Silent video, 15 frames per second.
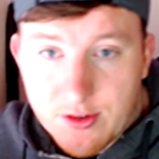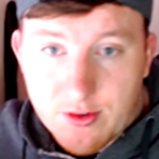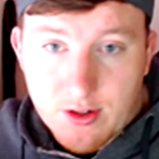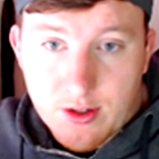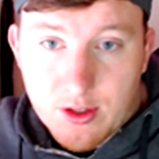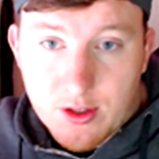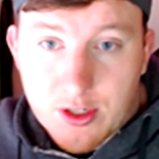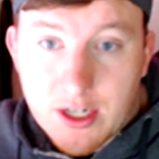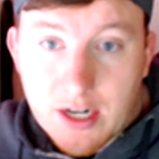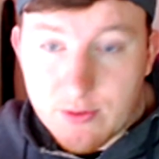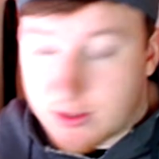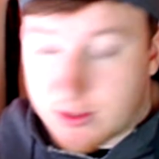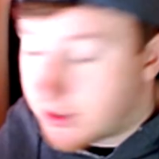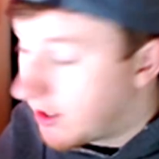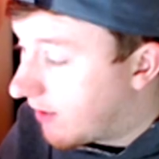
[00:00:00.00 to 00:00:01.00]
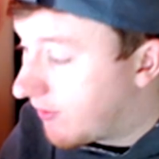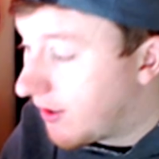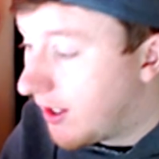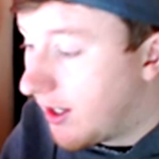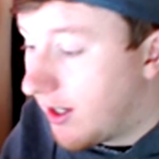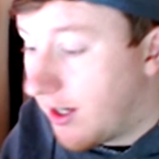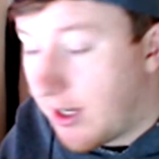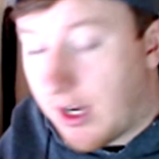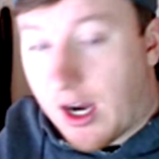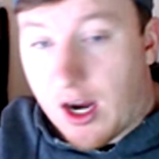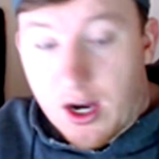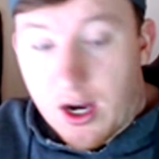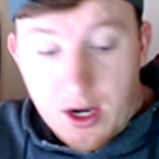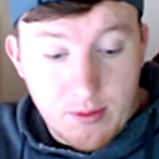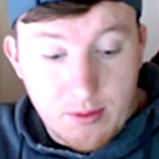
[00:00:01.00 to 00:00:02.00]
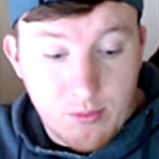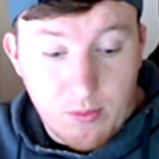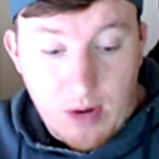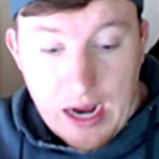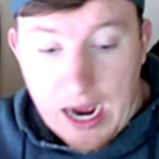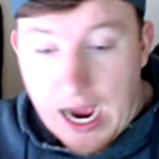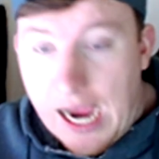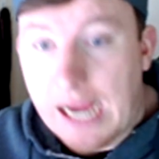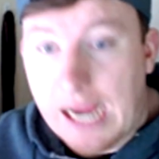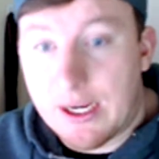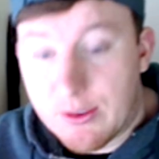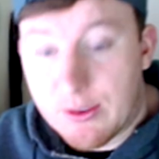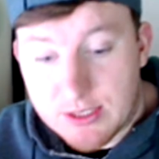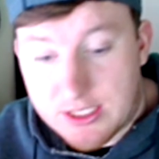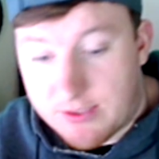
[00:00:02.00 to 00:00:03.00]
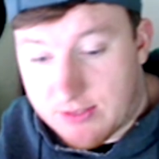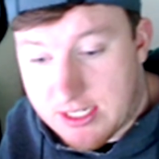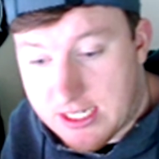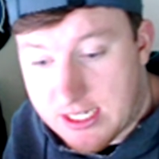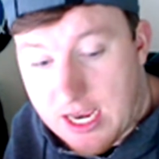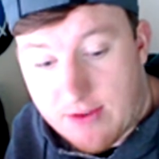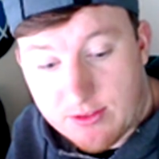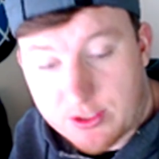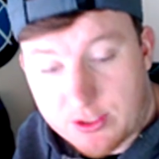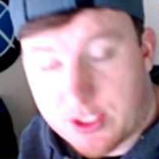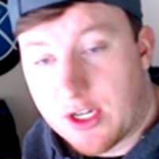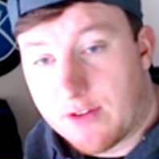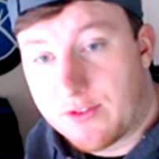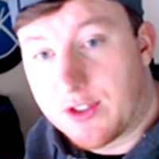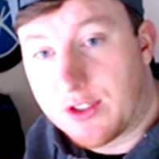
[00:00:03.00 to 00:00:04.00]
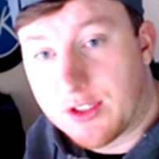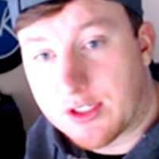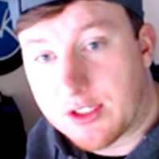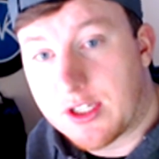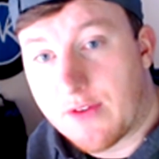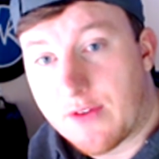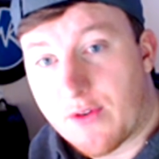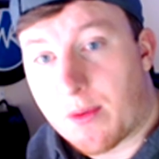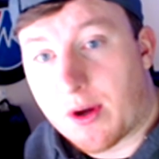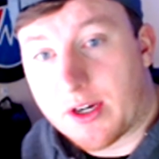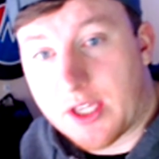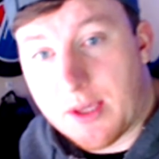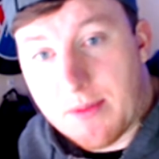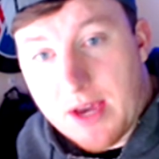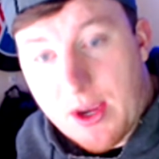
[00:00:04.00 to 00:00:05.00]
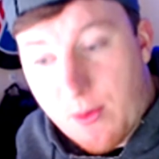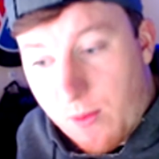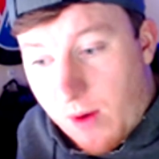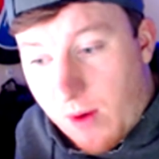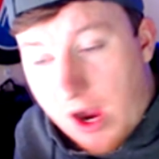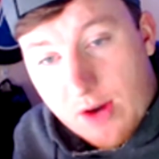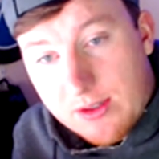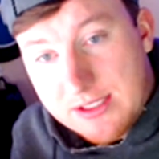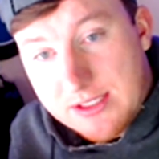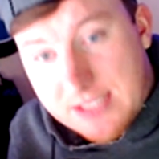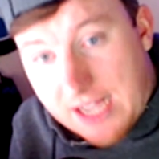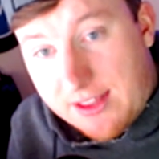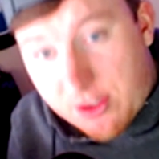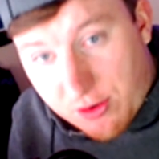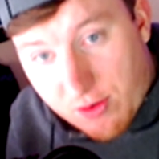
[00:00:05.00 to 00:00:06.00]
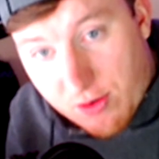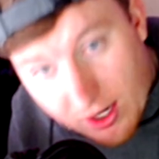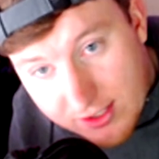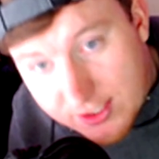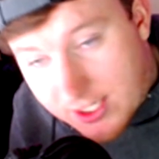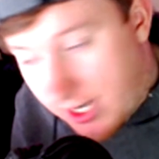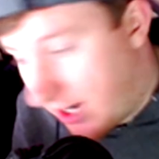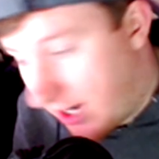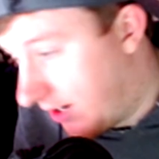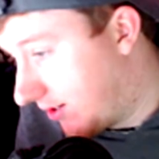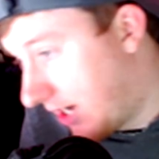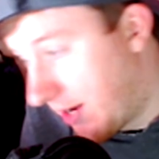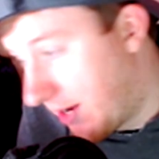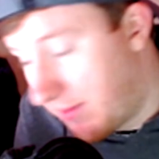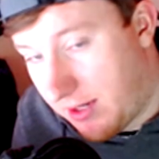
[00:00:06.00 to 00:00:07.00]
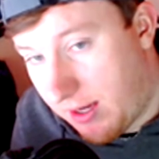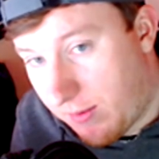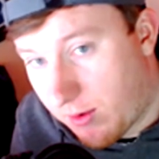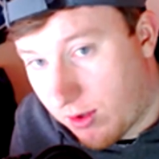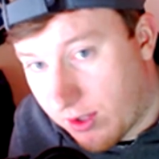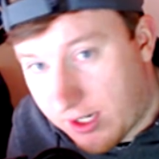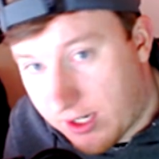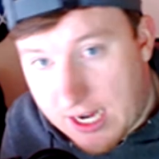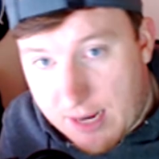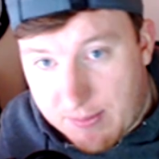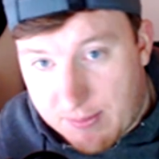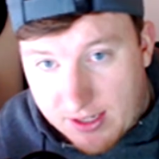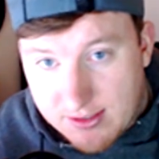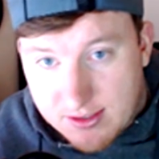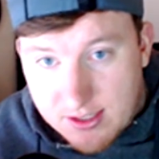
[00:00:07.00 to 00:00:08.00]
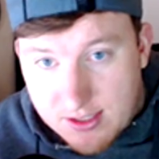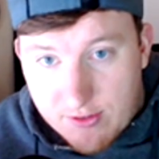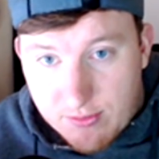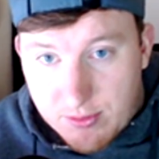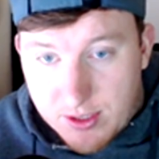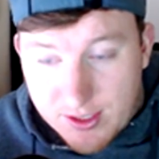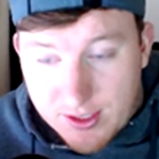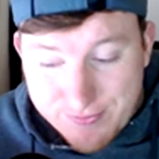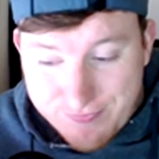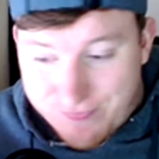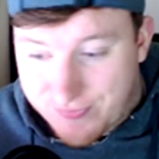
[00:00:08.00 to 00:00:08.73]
you can look out for stuff. Um, I was even savage enough to look stuff up on eBay while I was at the garage sale. I mean, they were looking at me and stuff, but